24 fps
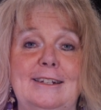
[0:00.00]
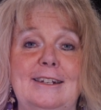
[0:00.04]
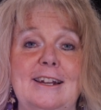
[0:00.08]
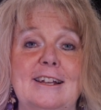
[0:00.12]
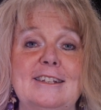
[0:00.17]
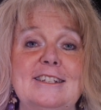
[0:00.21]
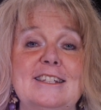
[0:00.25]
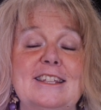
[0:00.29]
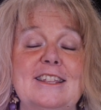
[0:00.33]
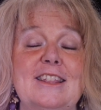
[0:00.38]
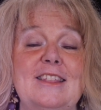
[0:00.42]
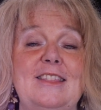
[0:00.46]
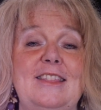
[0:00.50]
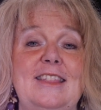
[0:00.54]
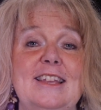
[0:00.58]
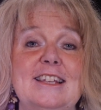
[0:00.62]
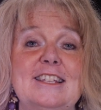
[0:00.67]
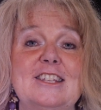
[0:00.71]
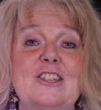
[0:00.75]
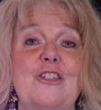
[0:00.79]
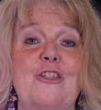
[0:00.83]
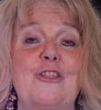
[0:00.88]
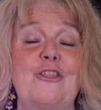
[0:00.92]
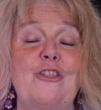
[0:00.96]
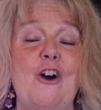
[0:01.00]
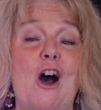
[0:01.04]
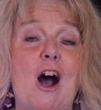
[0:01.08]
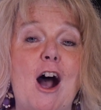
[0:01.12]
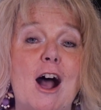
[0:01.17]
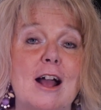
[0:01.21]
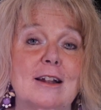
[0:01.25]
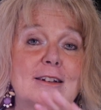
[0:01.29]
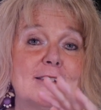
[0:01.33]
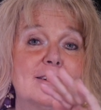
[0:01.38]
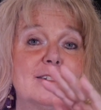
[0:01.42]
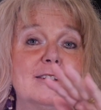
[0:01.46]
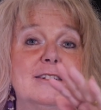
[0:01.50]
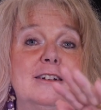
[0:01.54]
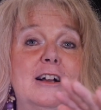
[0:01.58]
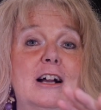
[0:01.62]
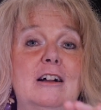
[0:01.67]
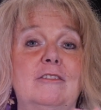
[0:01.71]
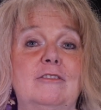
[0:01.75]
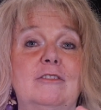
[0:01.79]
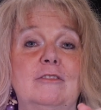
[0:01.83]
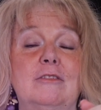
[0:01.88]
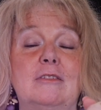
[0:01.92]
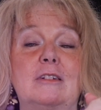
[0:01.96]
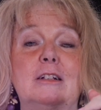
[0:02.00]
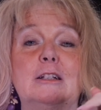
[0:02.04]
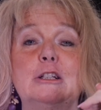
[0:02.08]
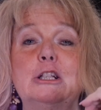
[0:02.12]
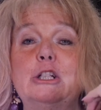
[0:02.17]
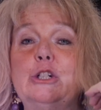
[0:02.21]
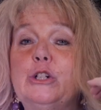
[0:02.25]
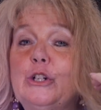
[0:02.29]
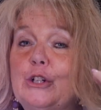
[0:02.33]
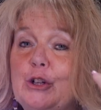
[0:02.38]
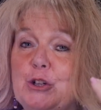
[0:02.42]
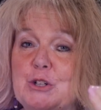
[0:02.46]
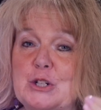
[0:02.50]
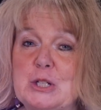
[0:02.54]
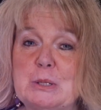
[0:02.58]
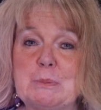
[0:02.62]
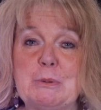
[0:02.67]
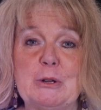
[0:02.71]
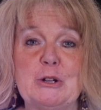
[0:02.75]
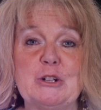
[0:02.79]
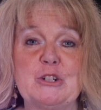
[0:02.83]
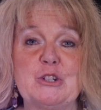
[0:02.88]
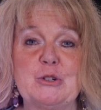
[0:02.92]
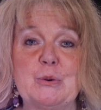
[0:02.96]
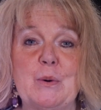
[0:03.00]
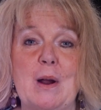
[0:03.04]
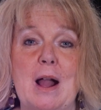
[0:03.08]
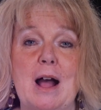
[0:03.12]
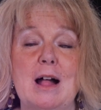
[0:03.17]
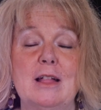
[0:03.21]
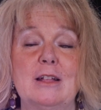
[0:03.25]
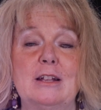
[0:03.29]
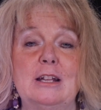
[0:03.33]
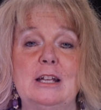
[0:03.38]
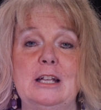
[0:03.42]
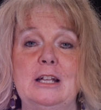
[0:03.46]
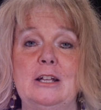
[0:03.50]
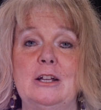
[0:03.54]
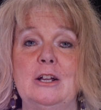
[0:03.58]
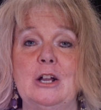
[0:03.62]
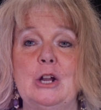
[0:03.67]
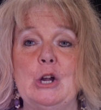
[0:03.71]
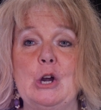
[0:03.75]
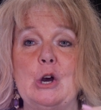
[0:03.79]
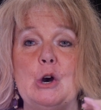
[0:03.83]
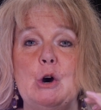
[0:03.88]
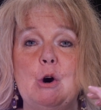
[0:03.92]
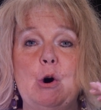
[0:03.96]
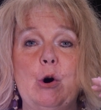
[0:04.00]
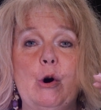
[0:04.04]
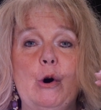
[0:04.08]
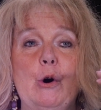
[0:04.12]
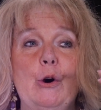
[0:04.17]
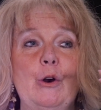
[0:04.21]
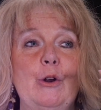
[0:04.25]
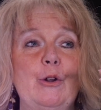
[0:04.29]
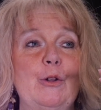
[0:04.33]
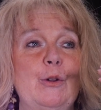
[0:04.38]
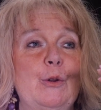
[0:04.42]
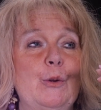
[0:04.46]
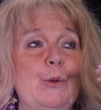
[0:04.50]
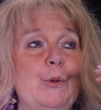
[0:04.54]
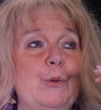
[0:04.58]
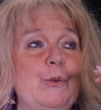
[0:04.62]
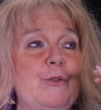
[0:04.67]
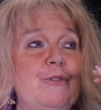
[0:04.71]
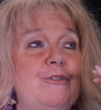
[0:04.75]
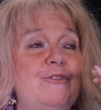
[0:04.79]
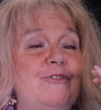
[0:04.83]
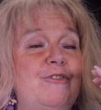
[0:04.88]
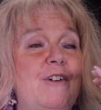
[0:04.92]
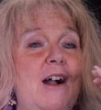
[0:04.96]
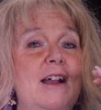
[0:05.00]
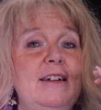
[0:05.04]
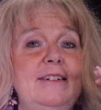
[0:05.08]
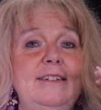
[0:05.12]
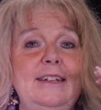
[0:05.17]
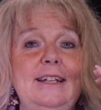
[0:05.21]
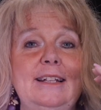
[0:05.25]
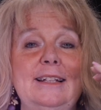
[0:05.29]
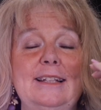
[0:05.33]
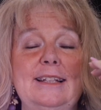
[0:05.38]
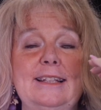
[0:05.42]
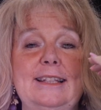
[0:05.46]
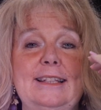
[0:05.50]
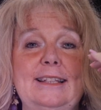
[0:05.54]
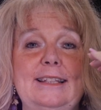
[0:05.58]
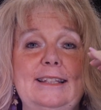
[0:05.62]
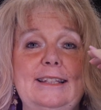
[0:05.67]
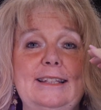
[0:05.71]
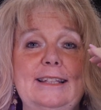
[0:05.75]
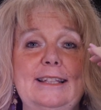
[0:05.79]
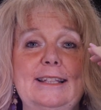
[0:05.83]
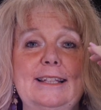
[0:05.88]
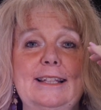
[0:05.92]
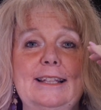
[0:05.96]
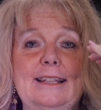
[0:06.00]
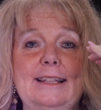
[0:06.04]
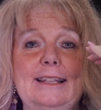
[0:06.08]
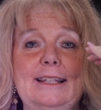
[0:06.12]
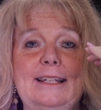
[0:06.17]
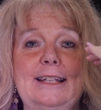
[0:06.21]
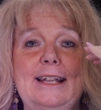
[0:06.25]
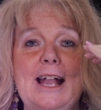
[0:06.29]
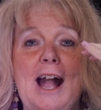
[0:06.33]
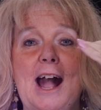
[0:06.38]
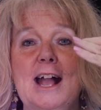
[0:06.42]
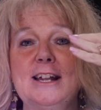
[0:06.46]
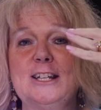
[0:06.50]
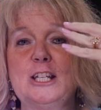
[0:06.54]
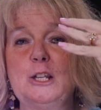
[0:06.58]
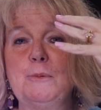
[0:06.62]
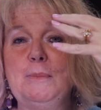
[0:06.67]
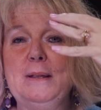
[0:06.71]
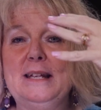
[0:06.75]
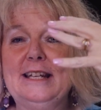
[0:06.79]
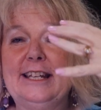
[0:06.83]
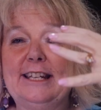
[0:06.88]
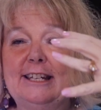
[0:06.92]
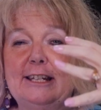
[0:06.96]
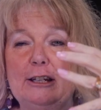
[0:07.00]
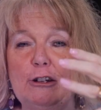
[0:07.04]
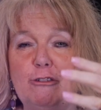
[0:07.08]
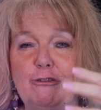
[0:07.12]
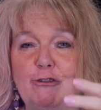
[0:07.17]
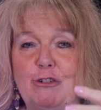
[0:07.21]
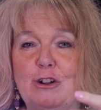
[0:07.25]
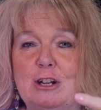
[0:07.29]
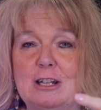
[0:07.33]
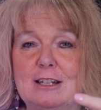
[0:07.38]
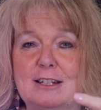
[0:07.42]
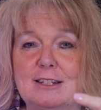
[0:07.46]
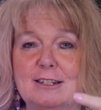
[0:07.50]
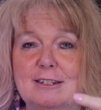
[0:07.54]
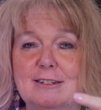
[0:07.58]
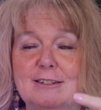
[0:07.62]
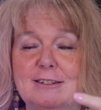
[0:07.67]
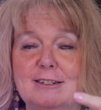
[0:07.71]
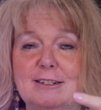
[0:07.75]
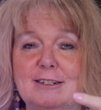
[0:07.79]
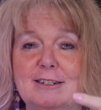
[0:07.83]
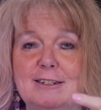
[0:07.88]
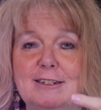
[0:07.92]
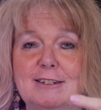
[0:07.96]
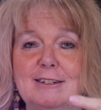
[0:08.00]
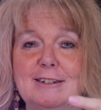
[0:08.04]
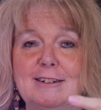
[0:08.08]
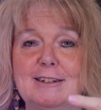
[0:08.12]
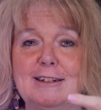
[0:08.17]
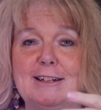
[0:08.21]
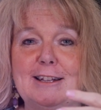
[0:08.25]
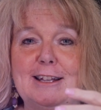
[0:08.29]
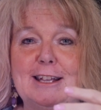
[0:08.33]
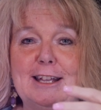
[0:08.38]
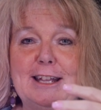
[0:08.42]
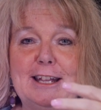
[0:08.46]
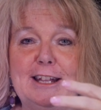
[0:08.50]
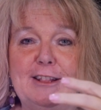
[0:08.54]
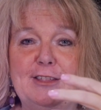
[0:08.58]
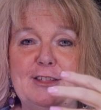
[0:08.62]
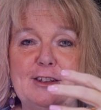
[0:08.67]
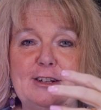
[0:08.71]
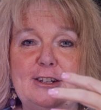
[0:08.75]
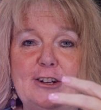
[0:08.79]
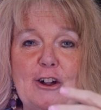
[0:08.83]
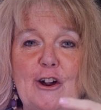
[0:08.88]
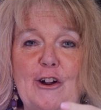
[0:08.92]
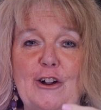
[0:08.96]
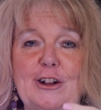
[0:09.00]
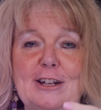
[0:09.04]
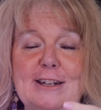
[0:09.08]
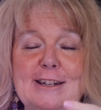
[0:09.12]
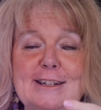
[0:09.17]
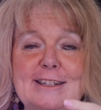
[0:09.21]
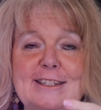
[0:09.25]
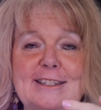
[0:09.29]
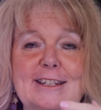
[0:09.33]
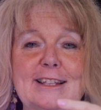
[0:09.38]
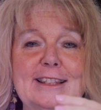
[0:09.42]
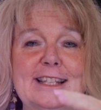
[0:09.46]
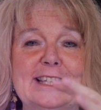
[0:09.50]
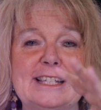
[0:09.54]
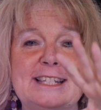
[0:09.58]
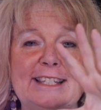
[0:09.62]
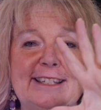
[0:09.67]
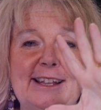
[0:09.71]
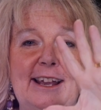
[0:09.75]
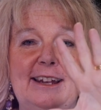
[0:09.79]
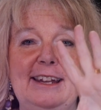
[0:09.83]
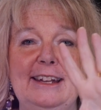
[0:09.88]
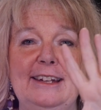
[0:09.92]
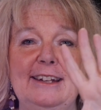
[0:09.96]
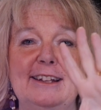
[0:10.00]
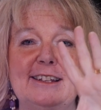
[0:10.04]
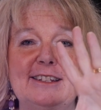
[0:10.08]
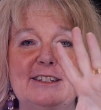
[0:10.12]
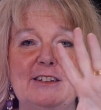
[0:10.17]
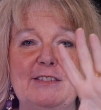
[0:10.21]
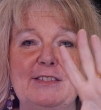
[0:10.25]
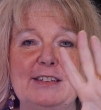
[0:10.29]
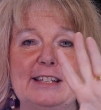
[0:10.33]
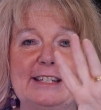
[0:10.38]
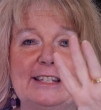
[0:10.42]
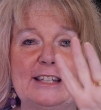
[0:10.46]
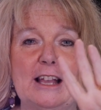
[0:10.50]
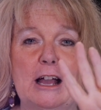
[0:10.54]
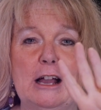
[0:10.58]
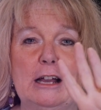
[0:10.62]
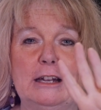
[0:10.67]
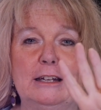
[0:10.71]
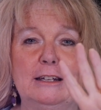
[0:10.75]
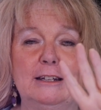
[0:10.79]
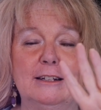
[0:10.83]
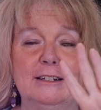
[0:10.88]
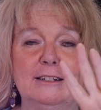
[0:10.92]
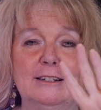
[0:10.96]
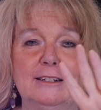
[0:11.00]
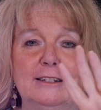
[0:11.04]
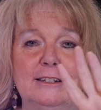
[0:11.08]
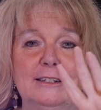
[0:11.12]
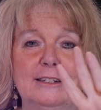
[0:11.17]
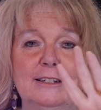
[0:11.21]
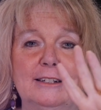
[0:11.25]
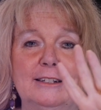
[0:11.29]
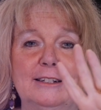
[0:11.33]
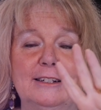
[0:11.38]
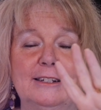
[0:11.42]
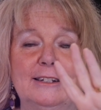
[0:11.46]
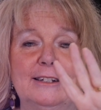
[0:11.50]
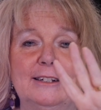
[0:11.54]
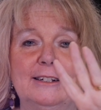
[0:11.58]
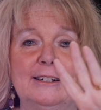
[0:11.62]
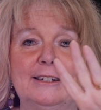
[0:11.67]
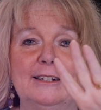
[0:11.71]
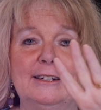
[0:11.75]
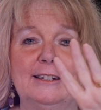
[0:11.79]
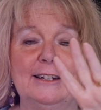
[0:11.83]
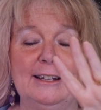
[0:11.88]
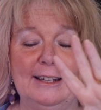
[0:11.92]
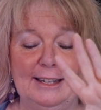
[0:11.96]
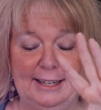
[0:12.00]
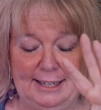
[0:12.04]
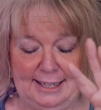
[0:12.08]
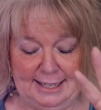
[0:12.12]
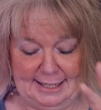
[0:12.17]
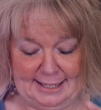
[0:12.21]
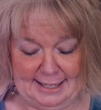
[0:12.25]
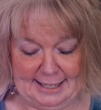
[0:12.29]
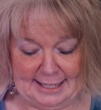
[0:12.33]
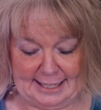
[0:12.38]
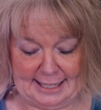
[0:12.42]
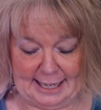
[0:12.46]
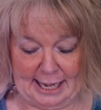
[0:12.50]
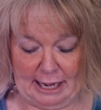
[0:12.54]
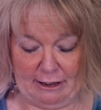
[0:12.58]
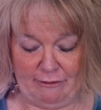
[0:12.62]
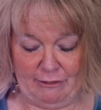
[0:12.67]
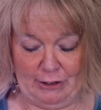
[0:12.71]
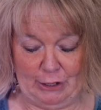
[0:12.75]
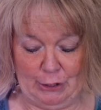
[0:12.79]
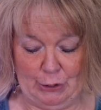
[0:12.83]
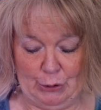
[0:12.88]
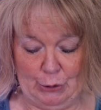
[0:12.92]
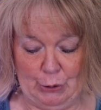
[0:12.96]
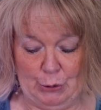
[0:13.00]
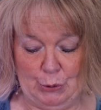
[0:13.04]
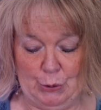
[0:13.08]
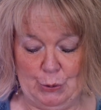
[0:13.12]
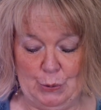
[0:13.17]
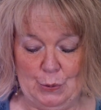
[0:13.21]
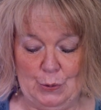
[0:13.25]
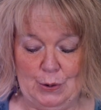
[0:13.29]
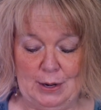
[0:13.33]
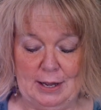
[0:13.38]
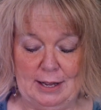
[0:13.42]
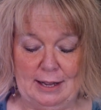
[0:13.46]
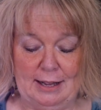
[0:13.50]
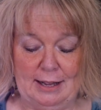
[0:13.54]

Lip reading: Does this thought of lunar spirituality or finding God to be different in the darkness than the steadiness of the sun, does this give you